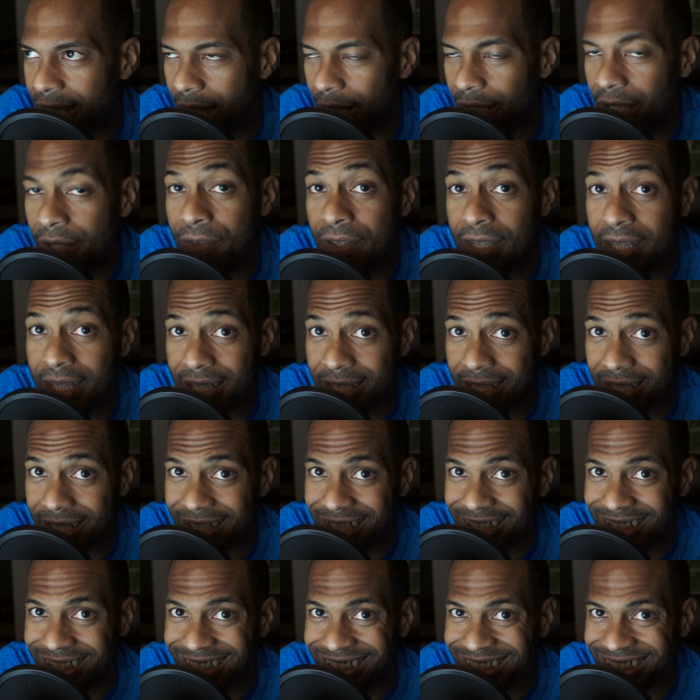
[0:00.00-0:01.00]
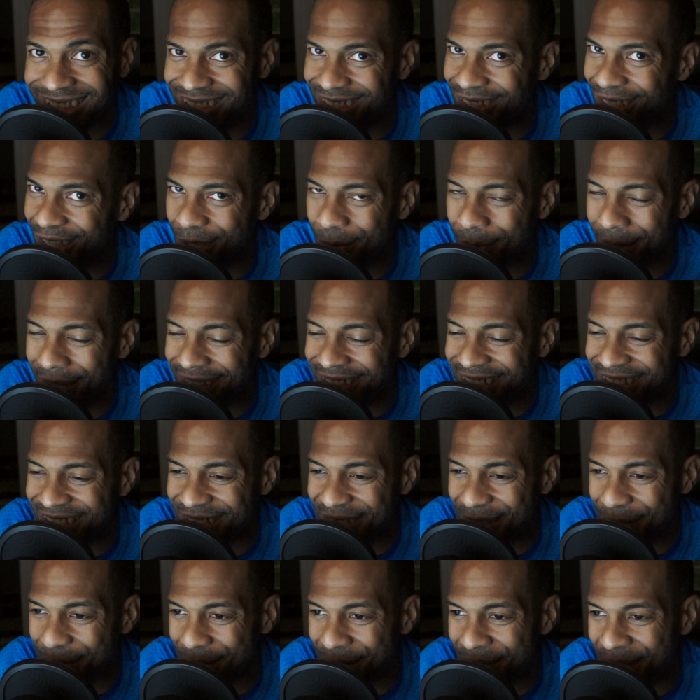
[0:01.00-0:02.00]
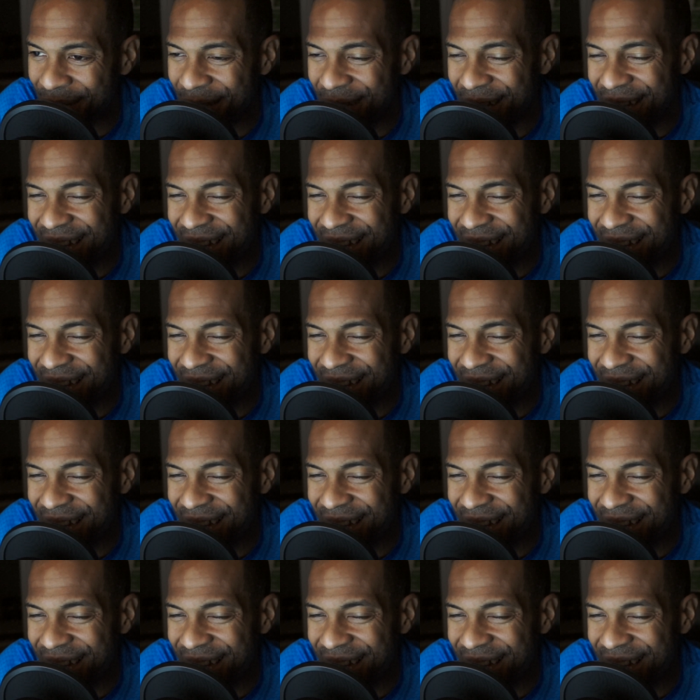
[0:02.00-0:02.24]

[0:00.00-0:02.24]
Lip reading: I'll give you this. You say go back and listen to it then.